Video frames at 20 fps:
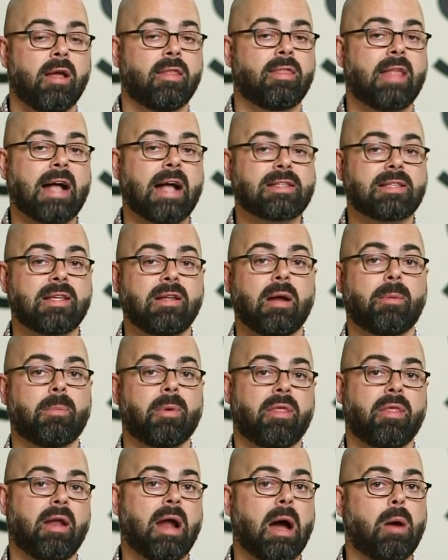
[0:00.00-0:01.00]
That's the number
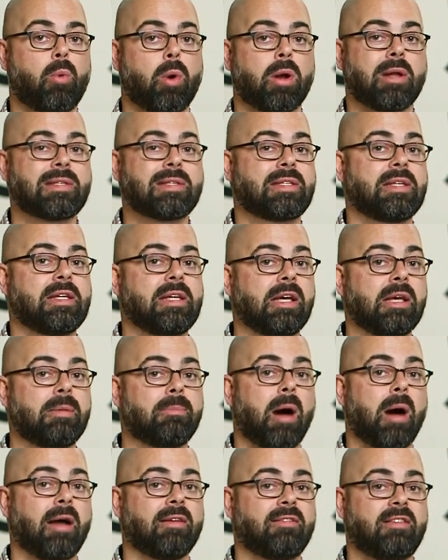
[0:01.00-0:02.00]
that I want to see in
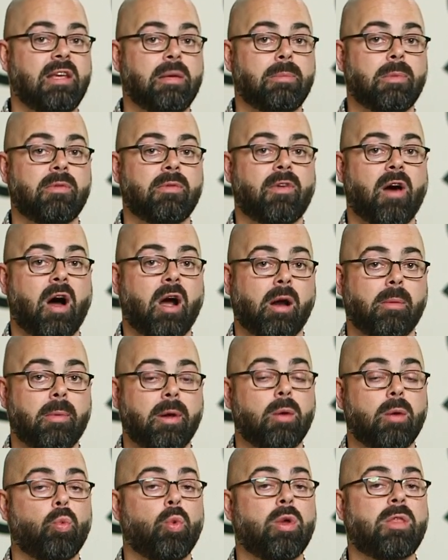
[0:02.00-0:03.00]
my team
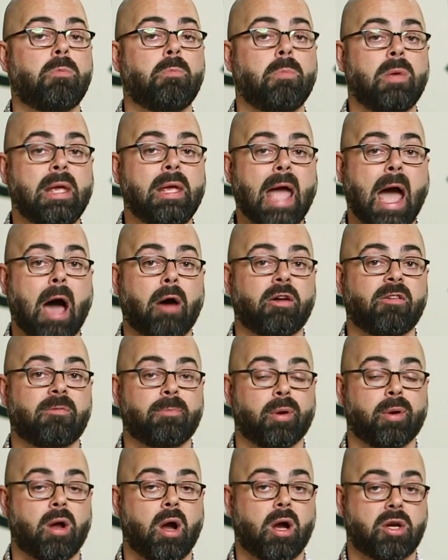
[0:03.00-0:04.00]
environment with me out of
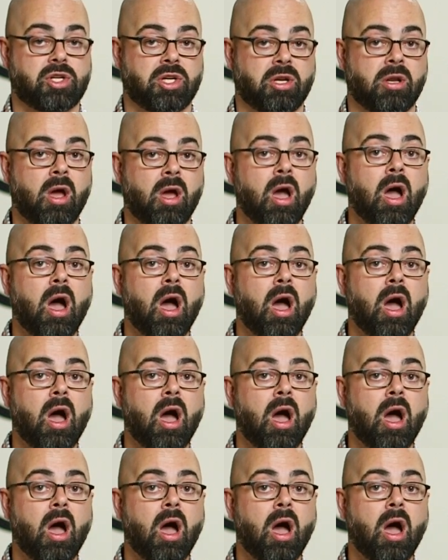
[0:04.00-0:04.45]
production.